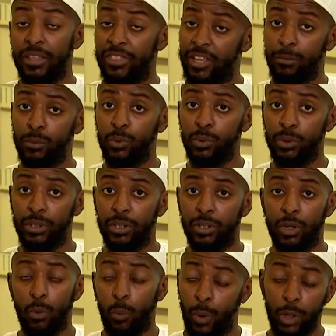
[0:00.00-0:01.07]
Thamud,
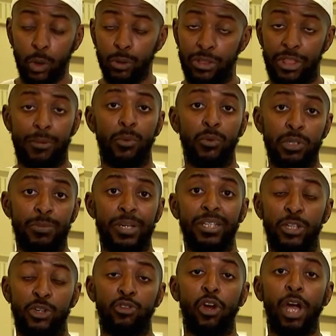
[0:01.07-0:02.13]
we know Thamud as
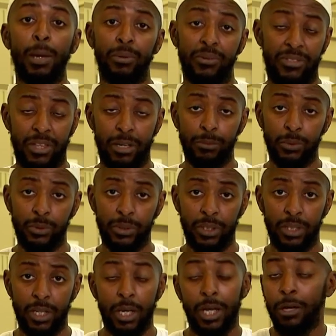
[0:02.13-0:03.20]
being the tribe of Thamud,
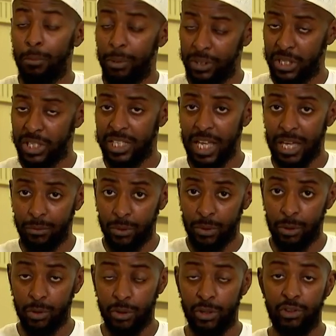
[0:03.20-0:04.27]
but just like with
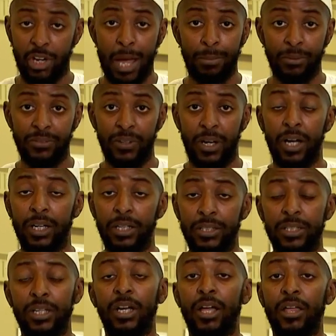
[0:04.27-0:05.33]
the tribe of
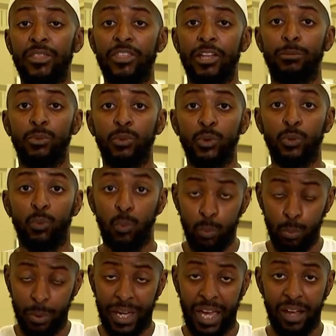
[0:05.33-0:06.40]
Ad, Thamud
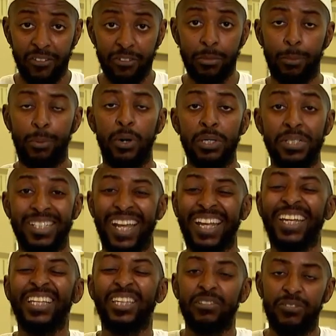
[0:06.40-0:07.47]
began from a person,
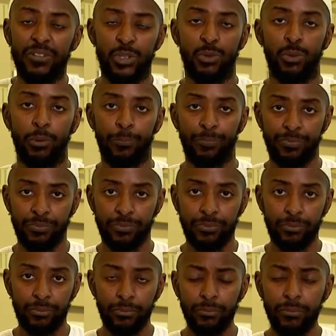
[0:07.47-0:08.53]
an individual.
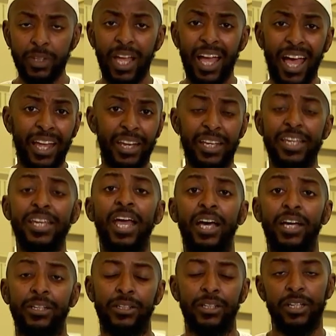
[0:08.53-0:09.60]
And he
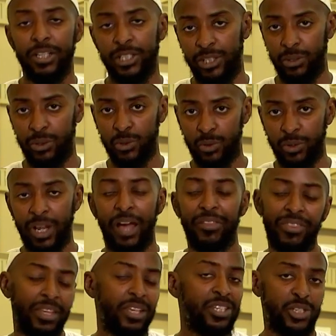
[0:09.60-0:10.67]
had children,
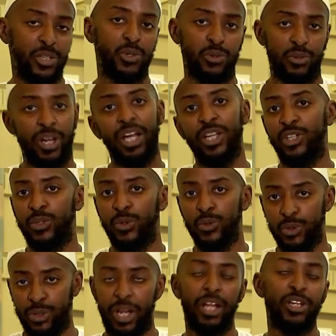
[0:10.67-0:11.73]
and their children had
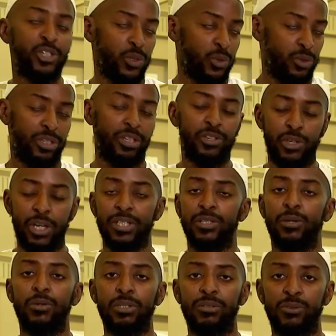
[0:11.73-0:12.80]
children, and children, and
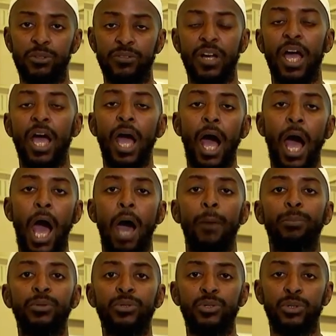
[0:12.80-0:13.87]
so on and so forth,
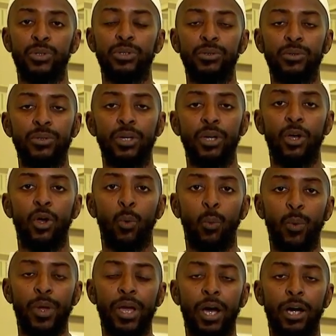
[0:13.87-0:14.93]
up until
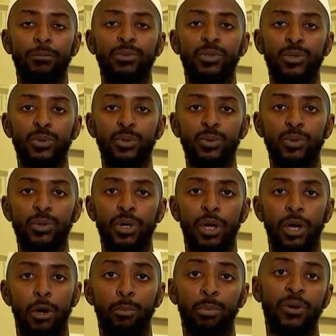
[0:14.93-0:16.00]
we come to
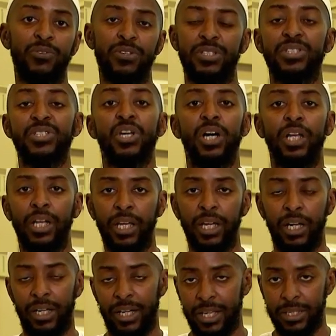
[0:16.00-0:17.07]
Prophet Saleh,
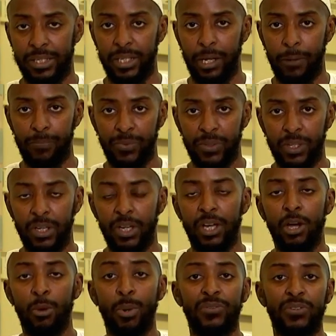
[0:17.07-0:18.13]
alayhi salam.
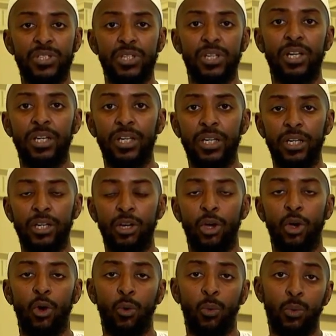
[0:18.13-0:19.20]
Prophet Saleh
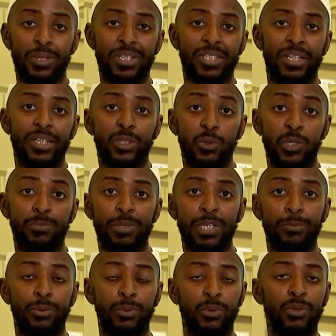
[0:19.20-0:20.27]
was sent to his
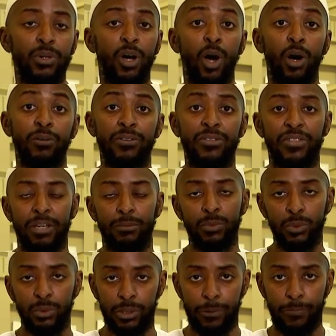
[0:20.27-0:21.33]
people of
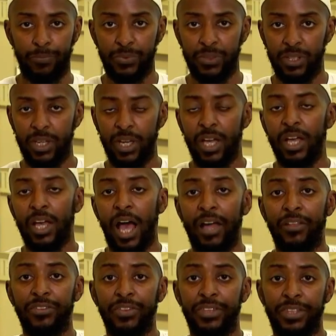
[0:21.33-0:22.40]
Thamud.
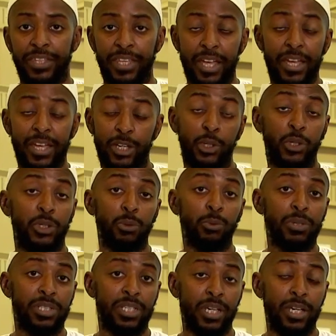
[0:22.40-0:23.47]
And they, you could
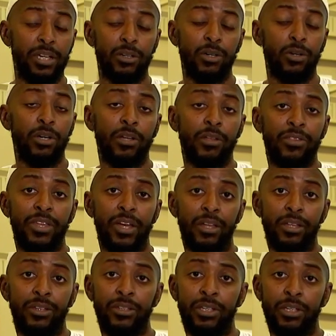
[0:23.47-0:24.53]
almost say,
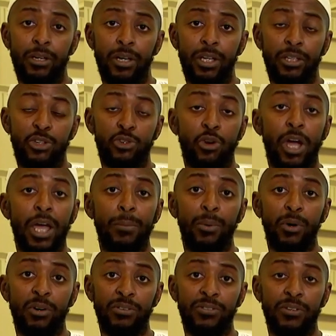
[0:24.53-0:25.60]
that the tribe
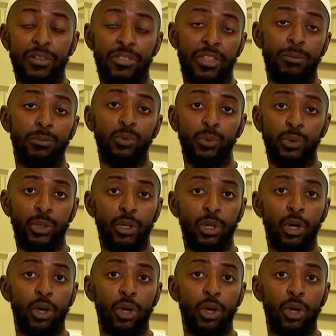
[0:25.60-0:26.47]
of Thamud